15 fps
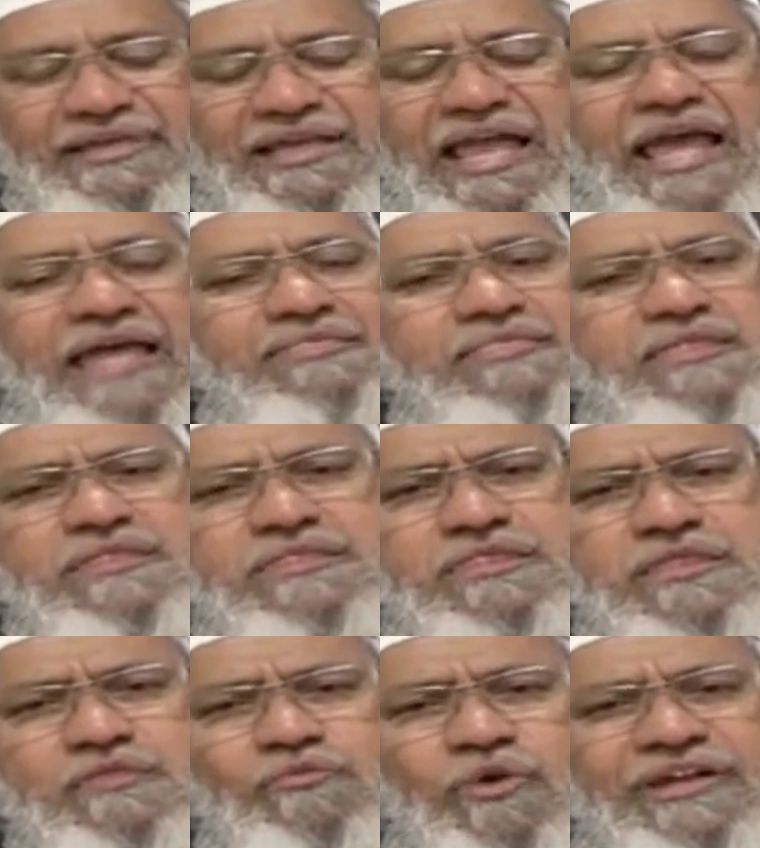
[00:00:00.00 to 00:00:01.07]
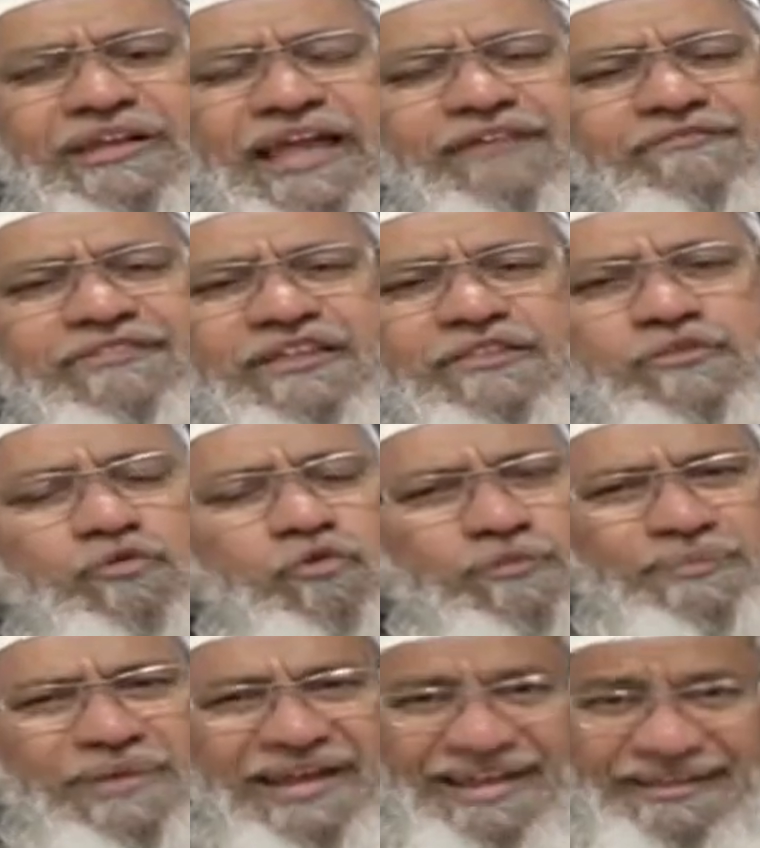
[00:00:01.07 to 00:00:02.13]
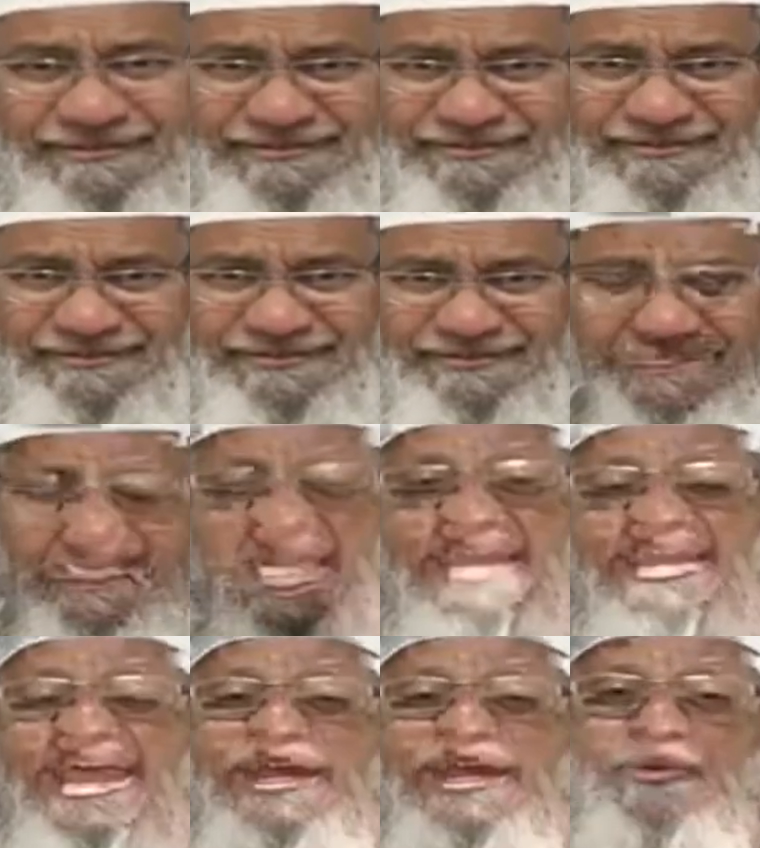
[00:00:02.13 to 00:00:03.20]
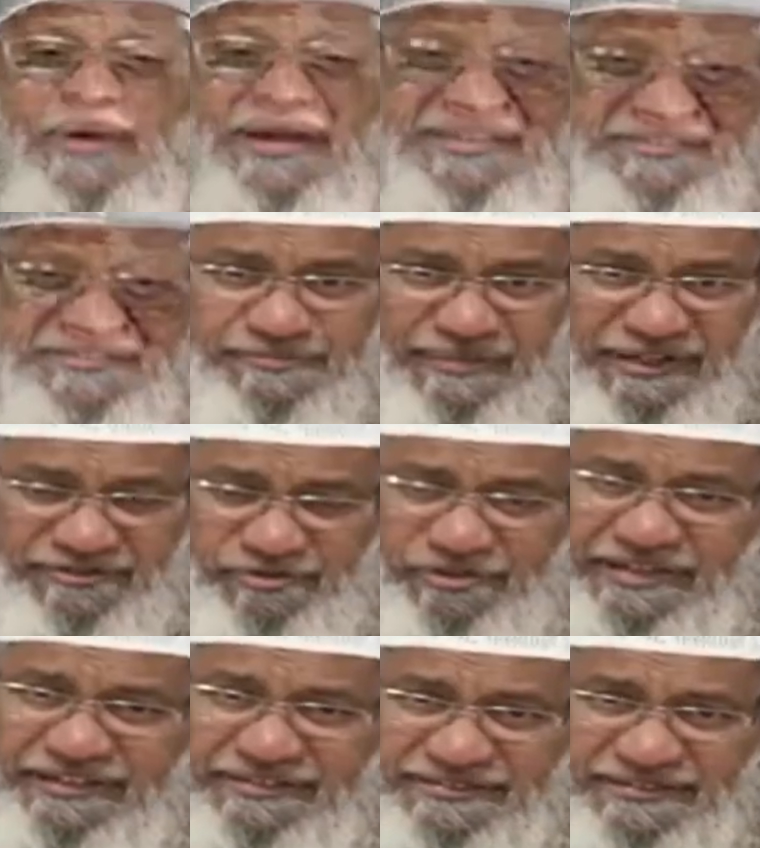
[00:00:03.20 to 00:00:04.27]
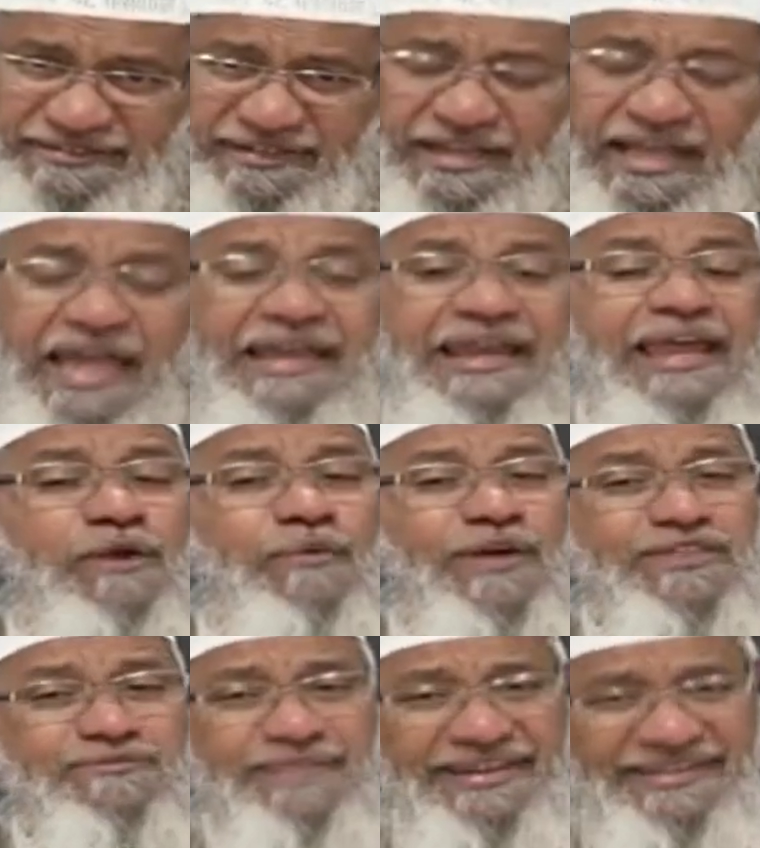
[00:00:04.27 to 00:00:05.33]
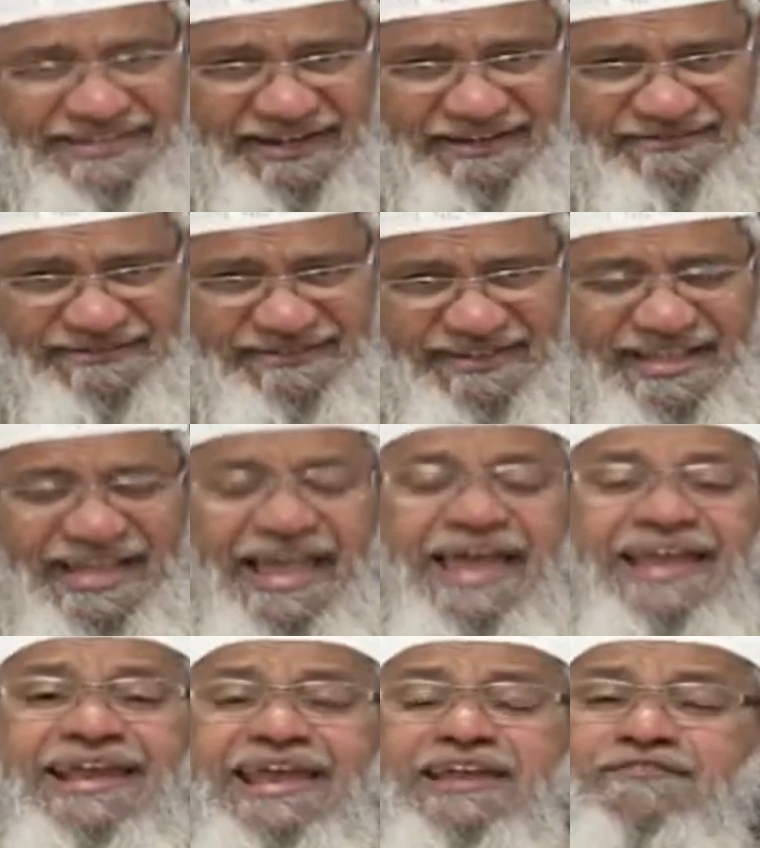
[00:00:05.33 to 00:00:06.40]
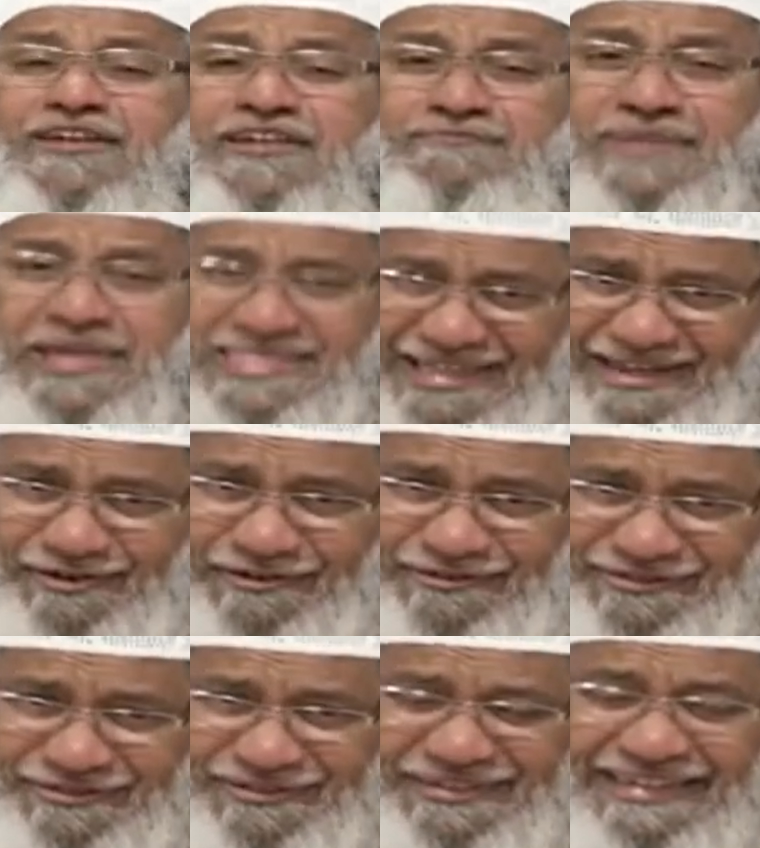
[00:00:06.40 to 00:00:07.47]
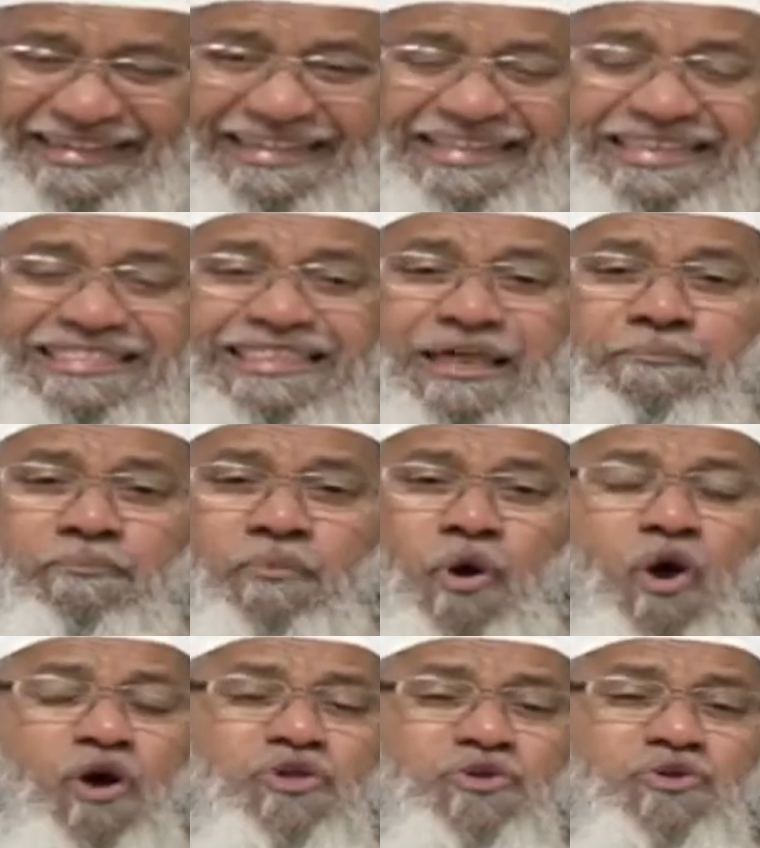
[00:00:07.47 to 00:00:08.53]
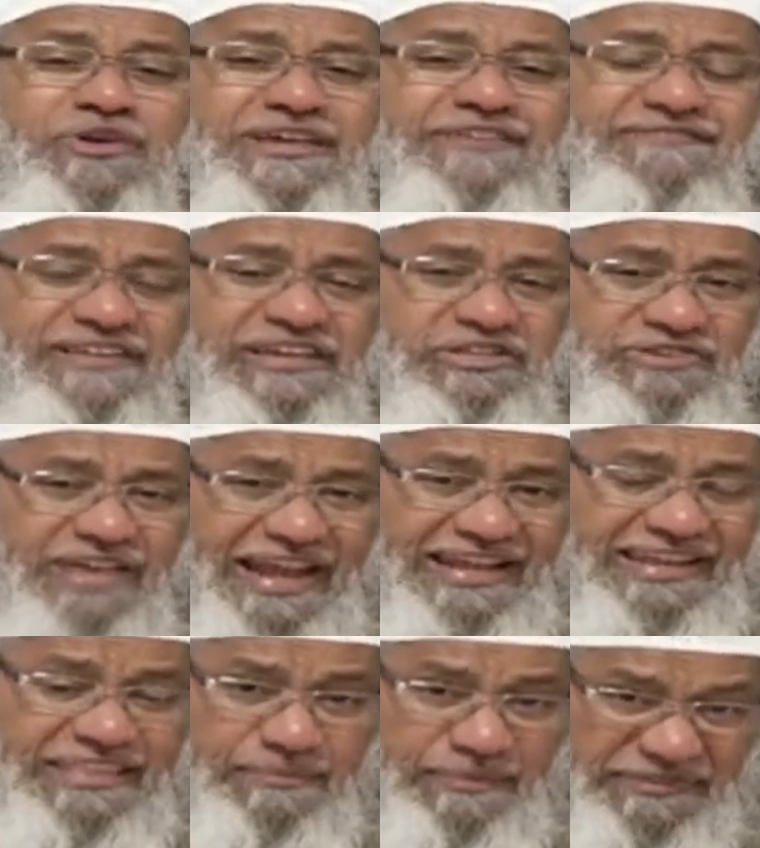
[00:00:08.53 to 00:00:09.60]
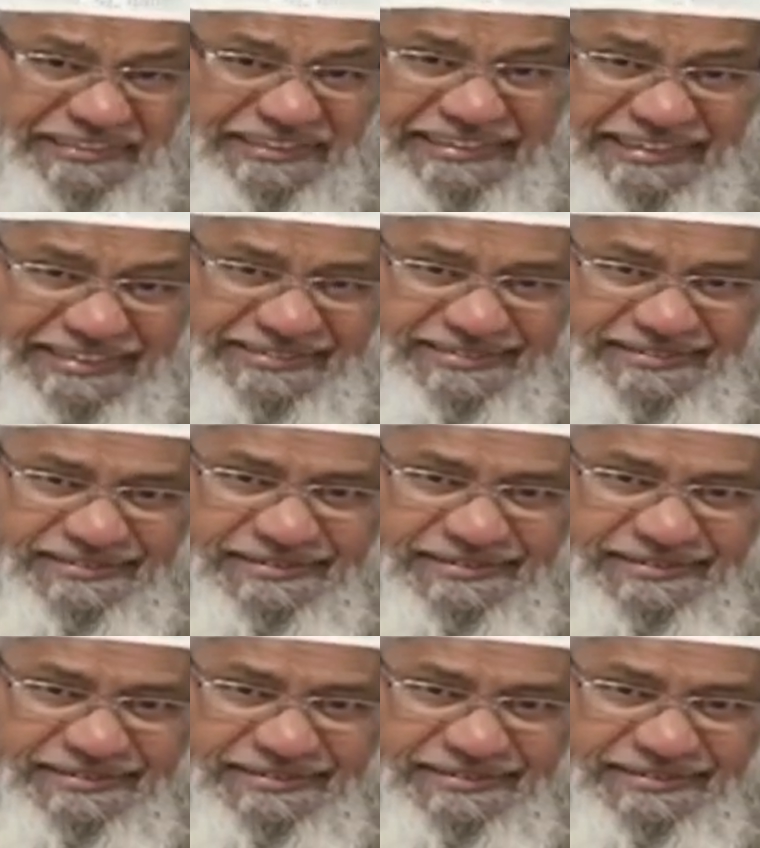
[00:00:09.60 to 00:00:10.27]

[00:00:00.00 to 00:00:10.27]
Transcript: And this is what I've done throughout my life. And I advise my students, and I advise my staff, and I advise my son also. The more you give in charity, the percentage